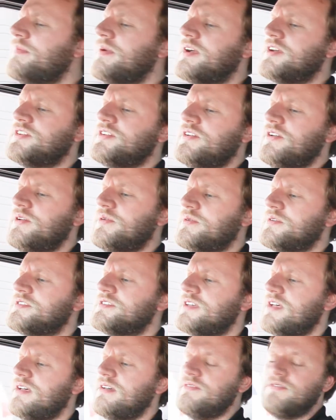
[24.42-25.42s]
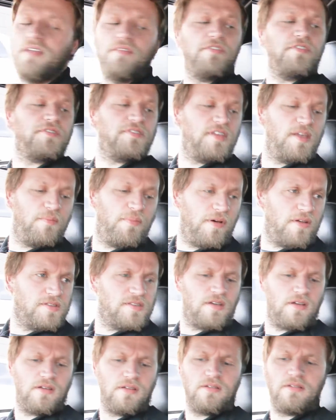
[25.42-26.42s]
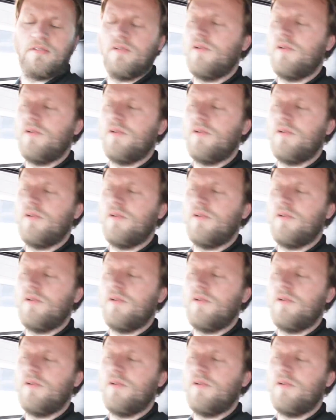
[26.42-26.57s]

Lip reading: Make sure you were safe. Do you have your seatbelt on?